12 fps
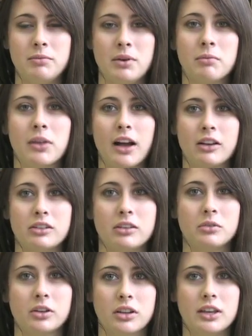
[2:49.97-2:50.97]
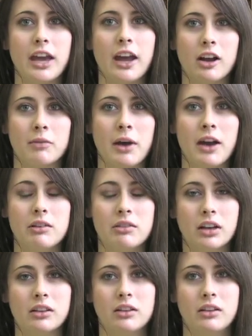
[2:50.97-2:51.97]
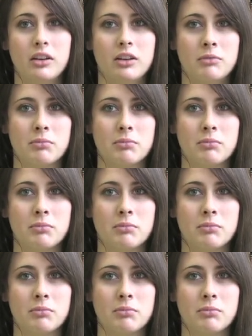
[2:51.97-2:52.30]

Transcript: People actually really care about you and get to know you